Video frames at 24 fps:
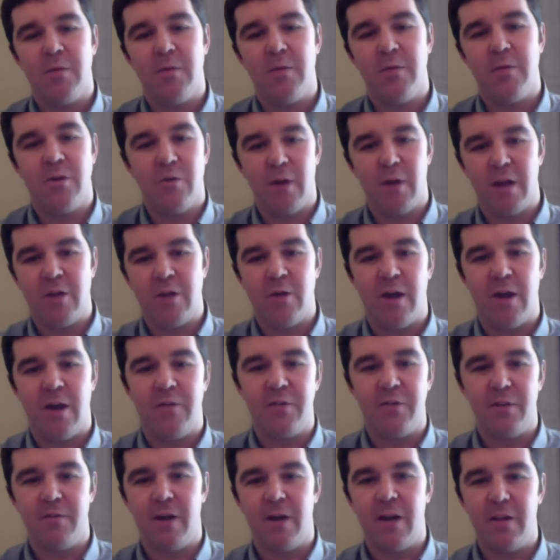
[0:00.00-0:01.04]
Um, you're right. You
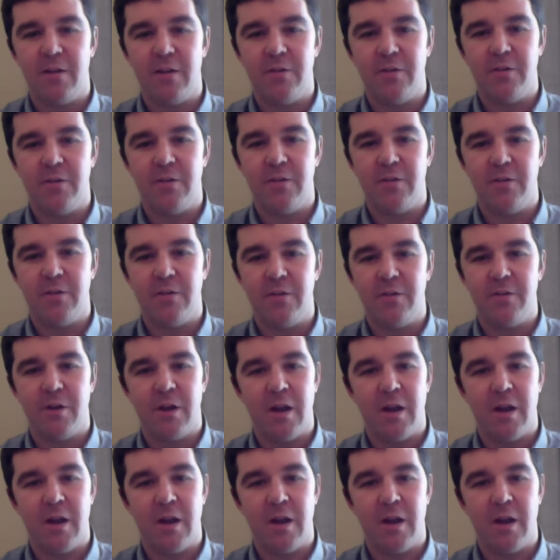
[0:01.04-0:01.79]
have seen violence.